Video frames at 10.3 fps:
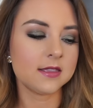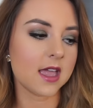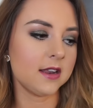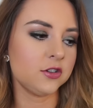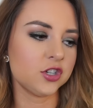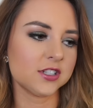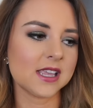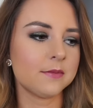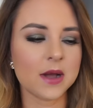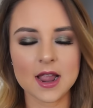than just
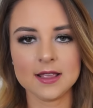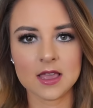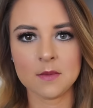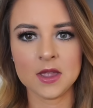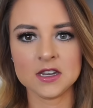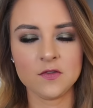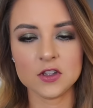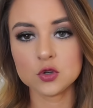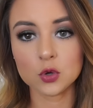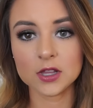like buying them
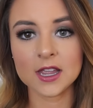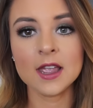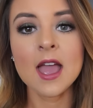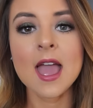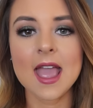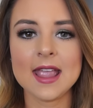individually.